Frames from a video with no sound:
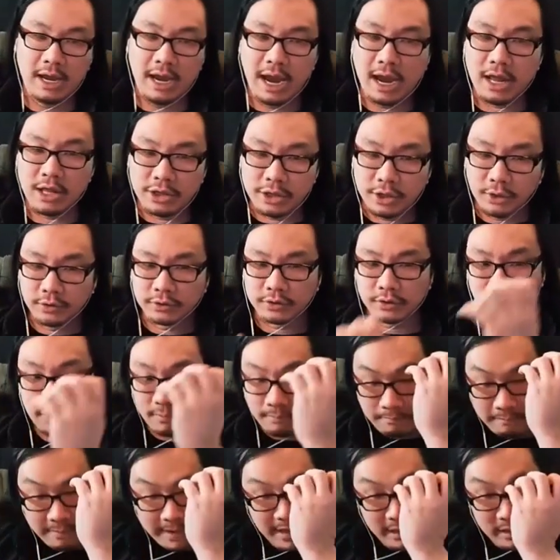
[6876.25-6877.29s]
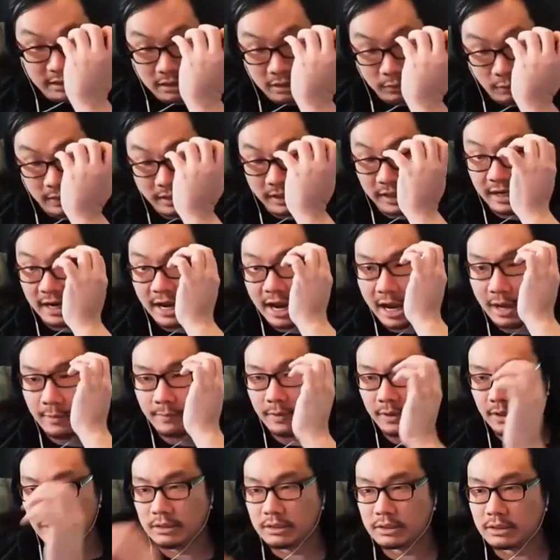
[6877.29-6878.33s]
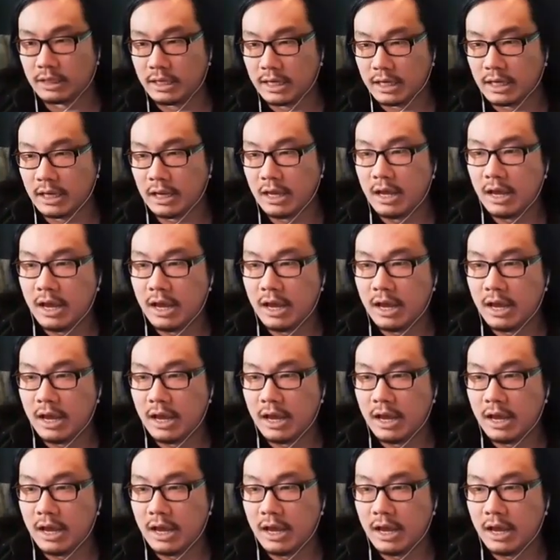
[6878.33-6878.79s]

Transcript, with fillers: and those are amazing when that happens like